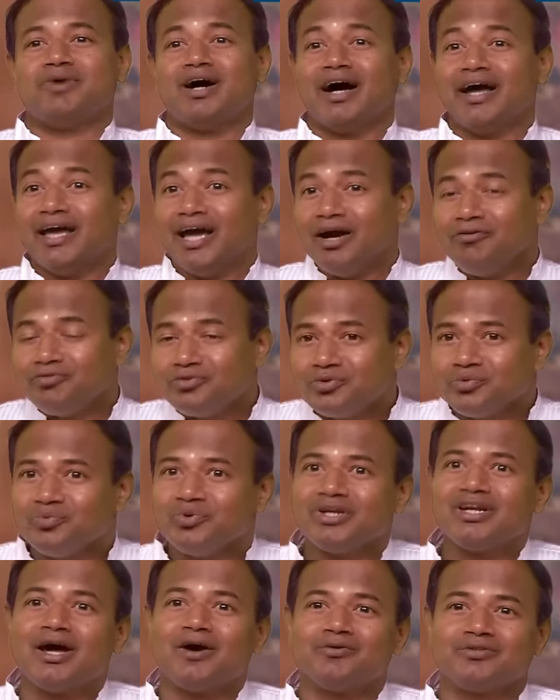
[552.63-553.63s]
I have to
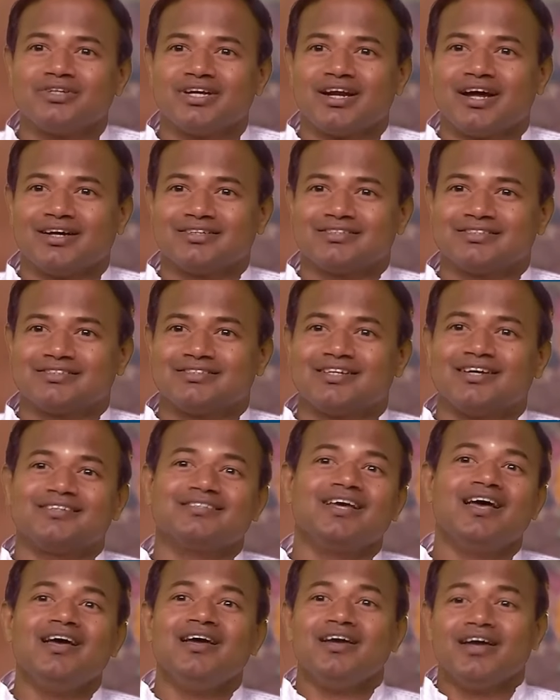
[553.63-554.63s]
weed out the Rakshasas
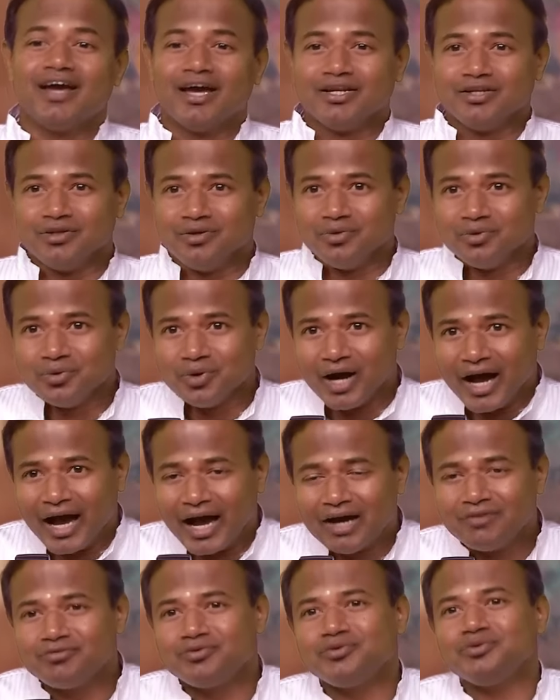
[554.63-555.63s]
and you
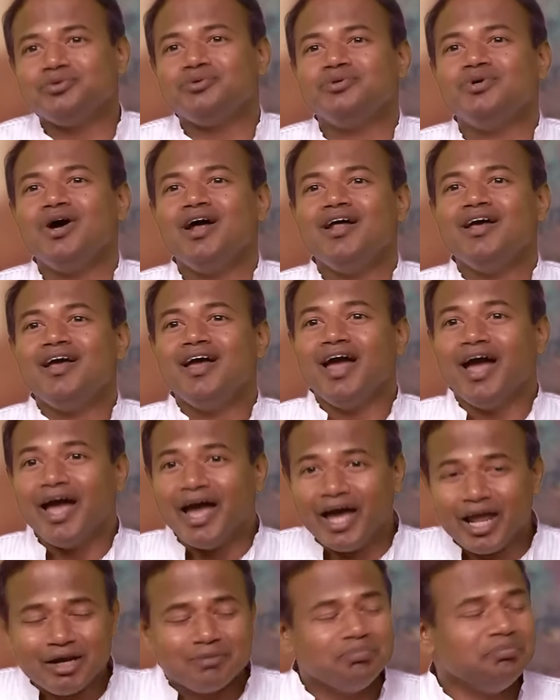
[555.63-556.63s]
have to
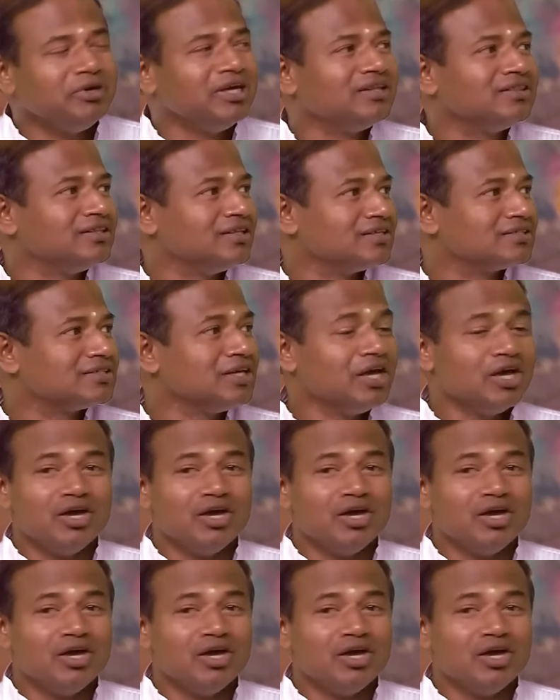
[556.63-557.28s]
help me in this.